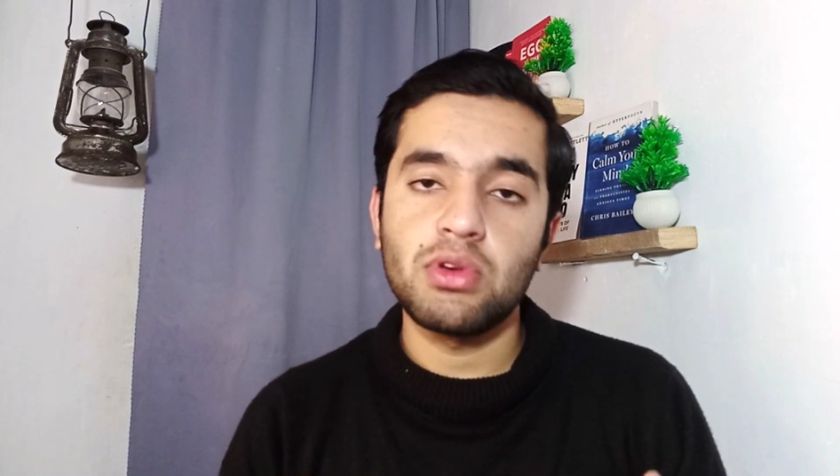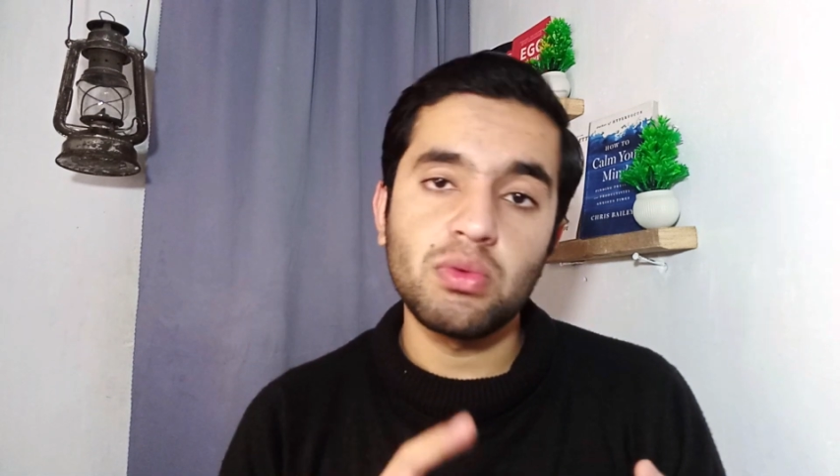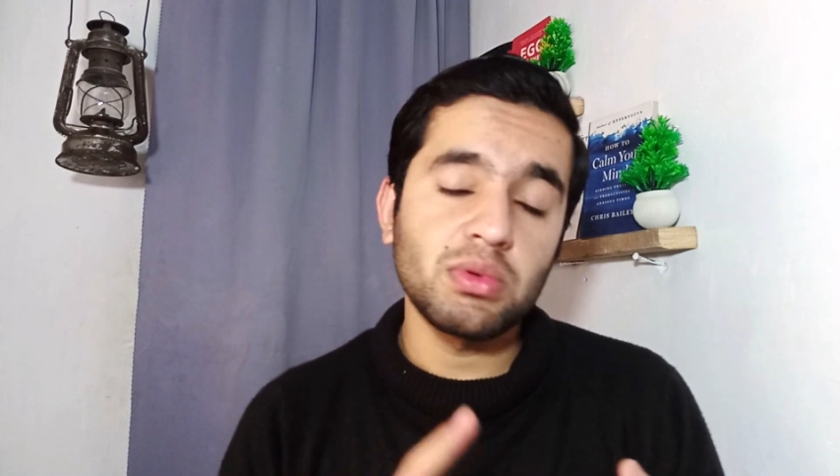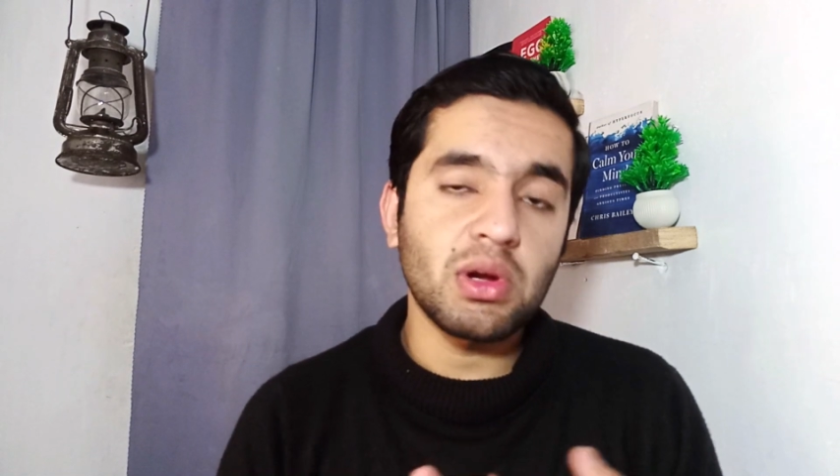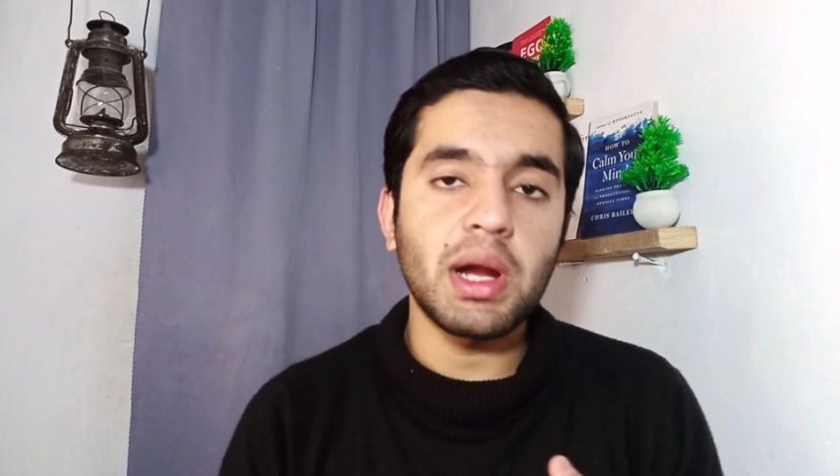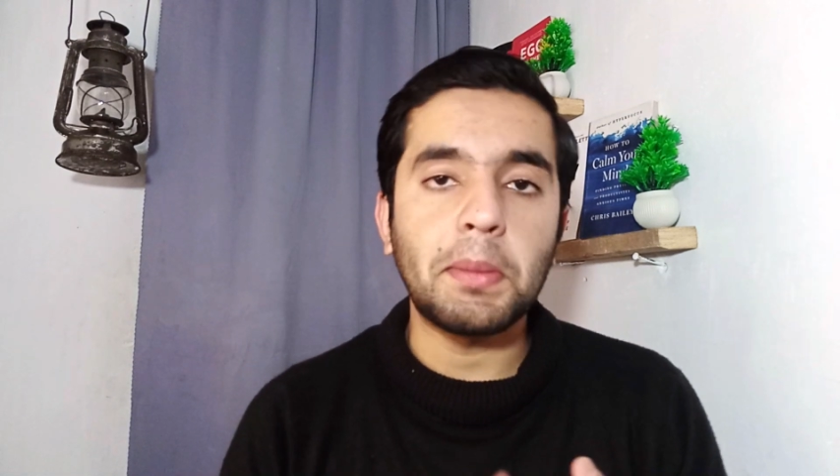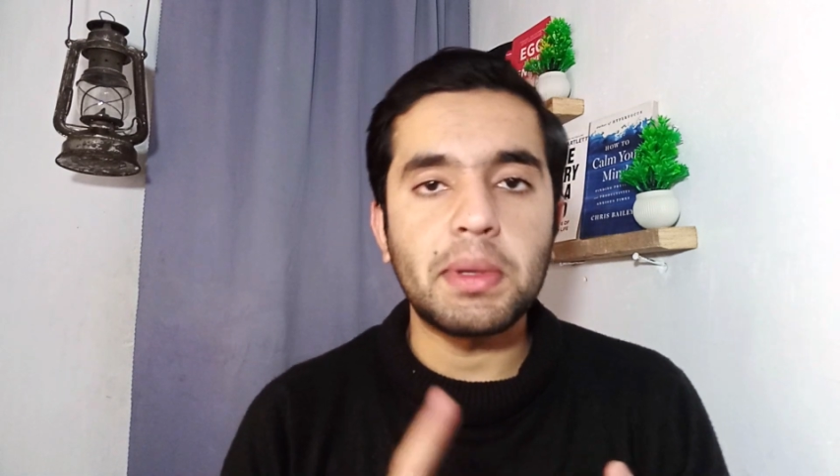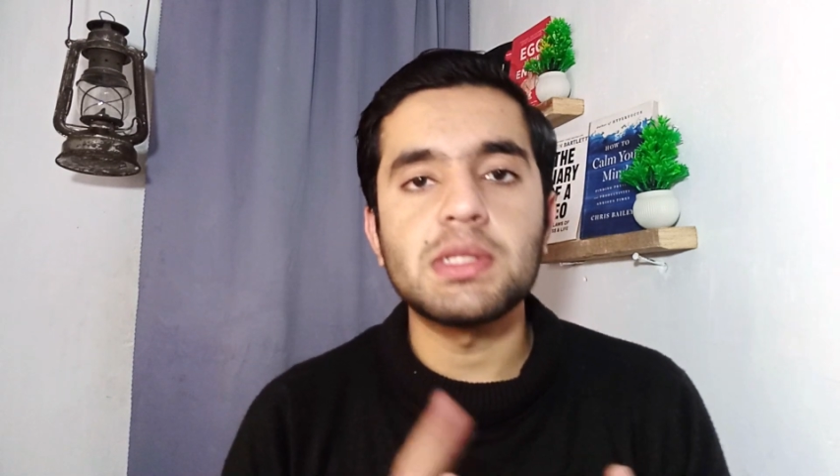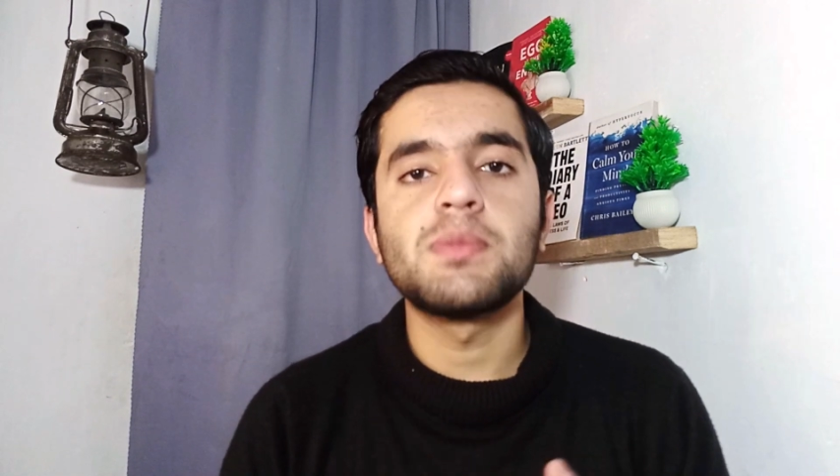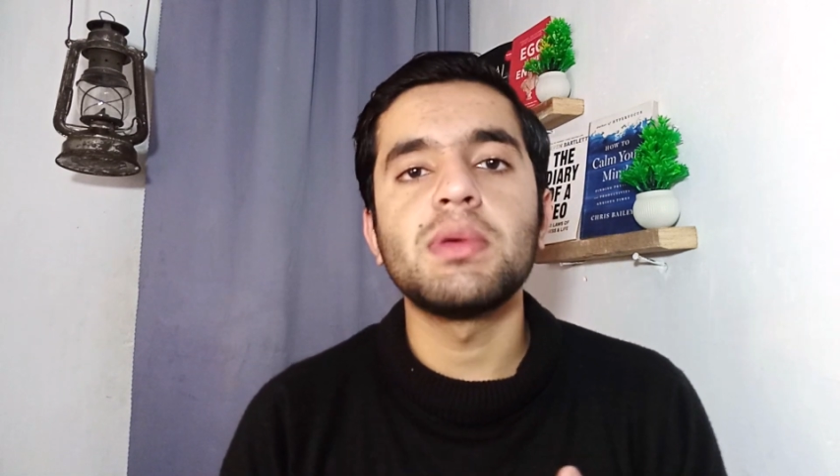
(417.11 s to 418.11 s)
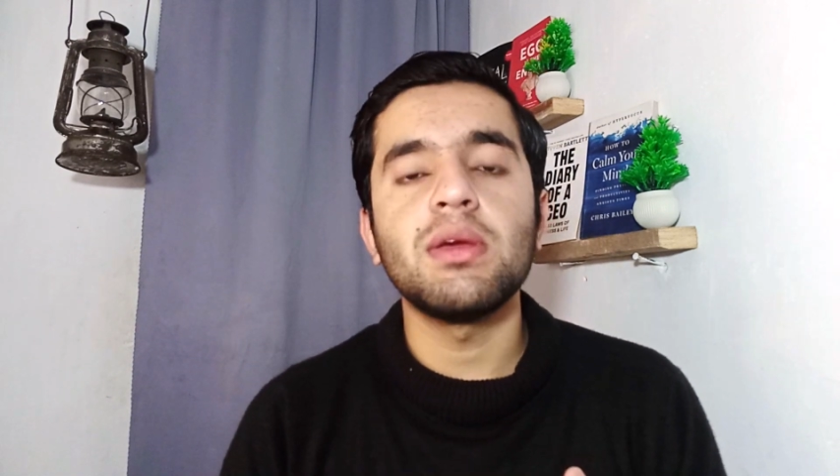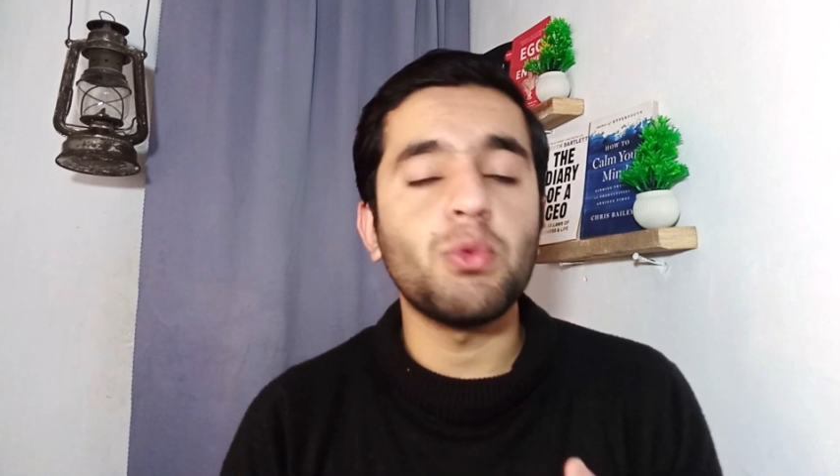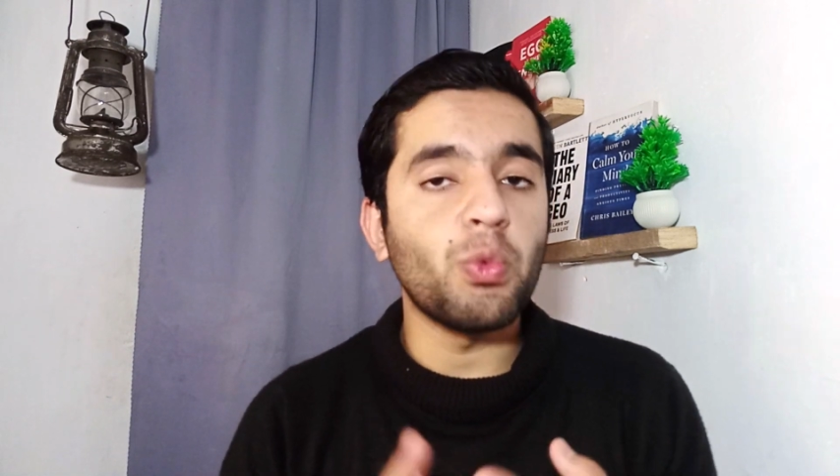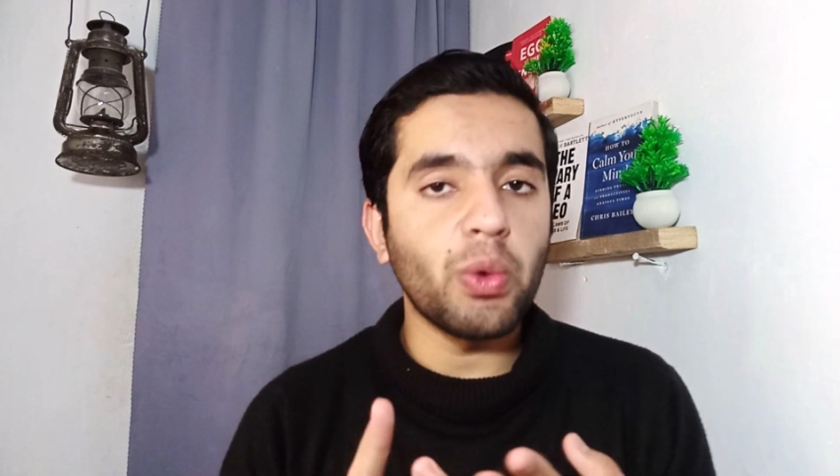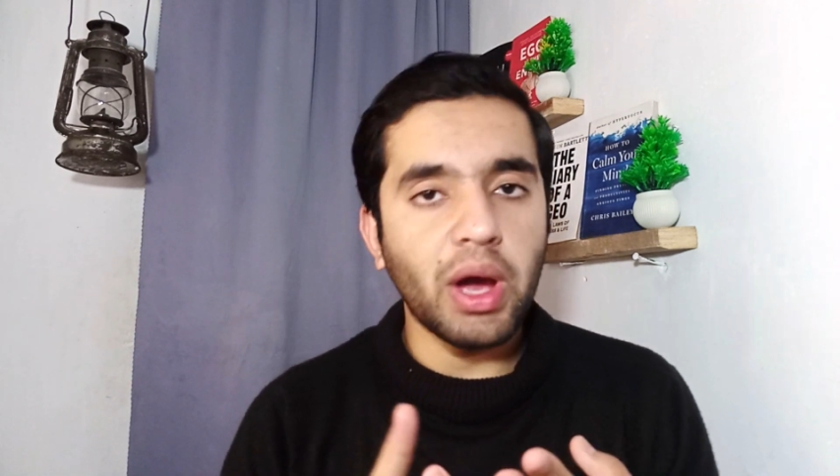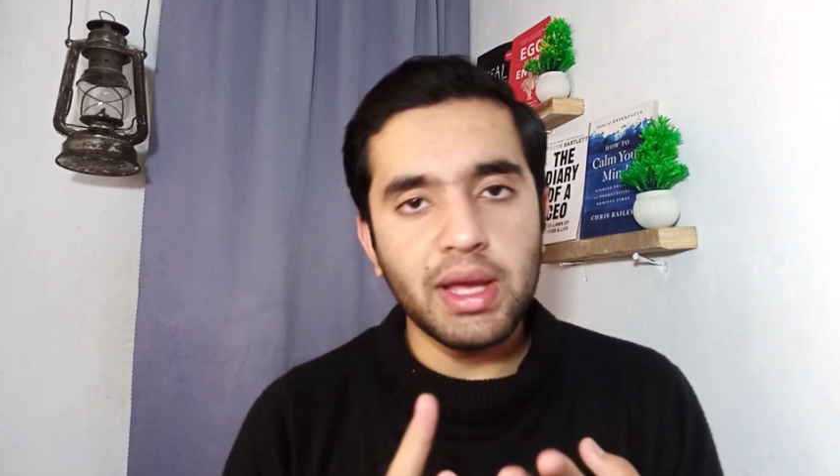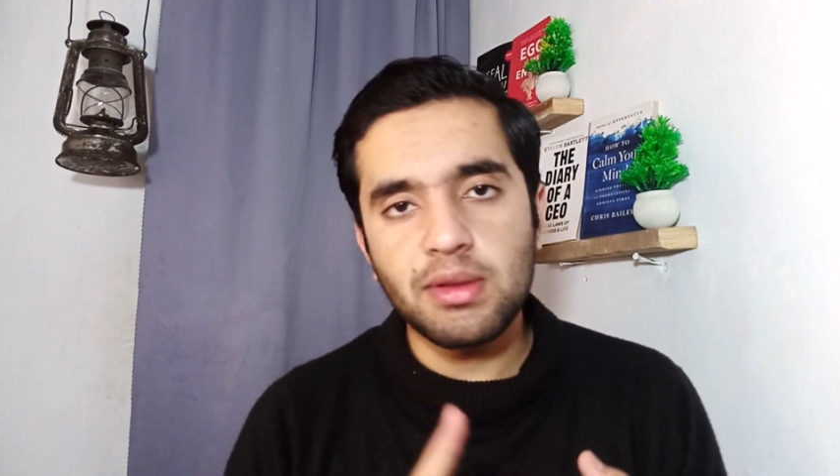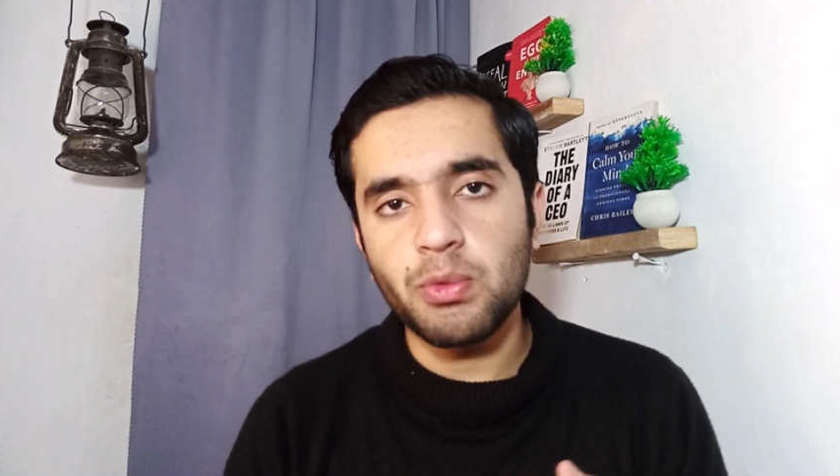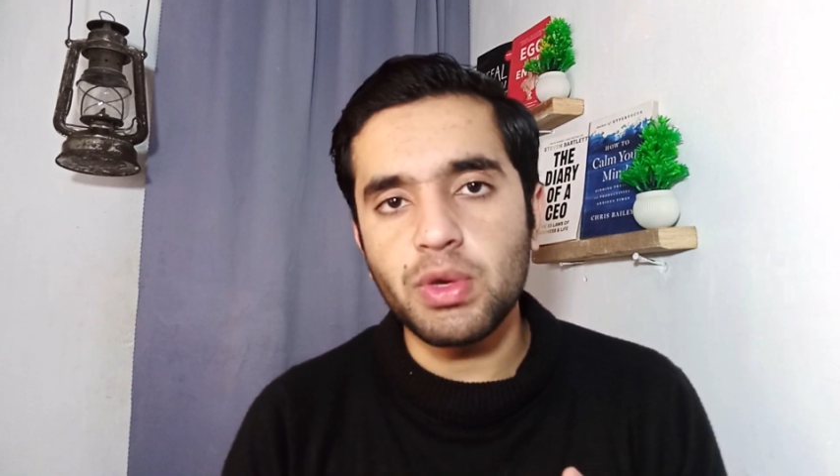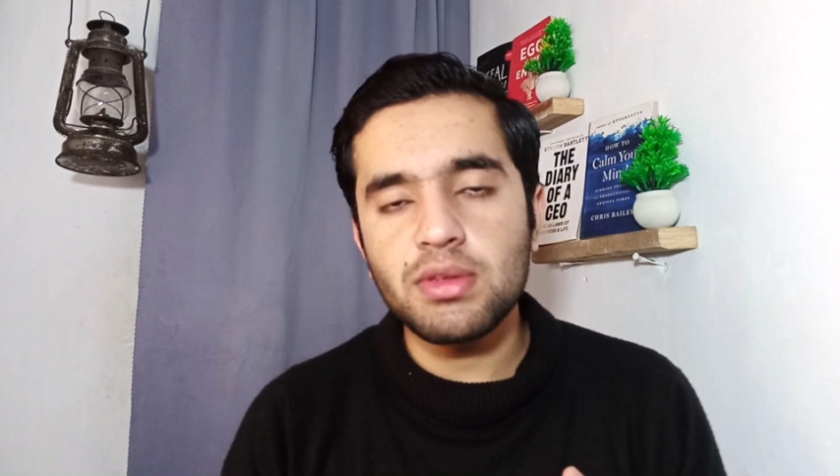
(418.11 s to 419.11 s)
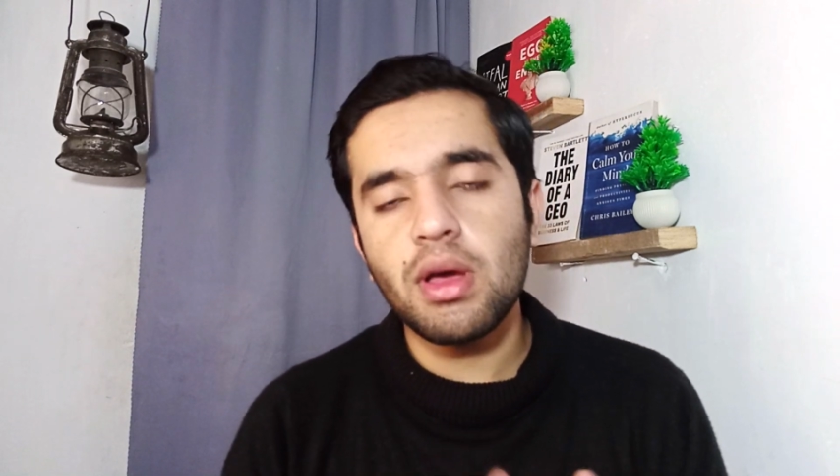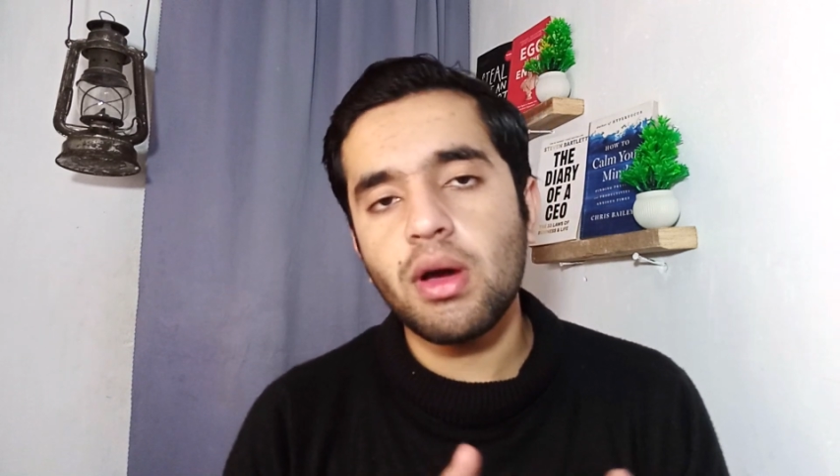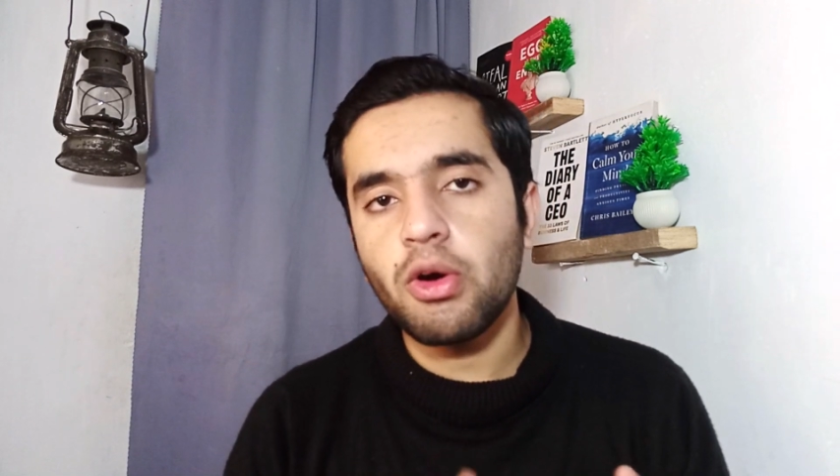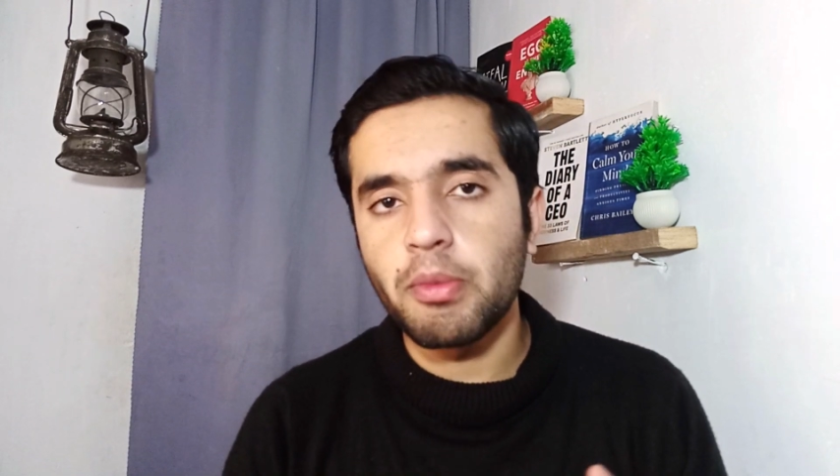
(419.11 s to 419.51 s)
your card must be either Visa or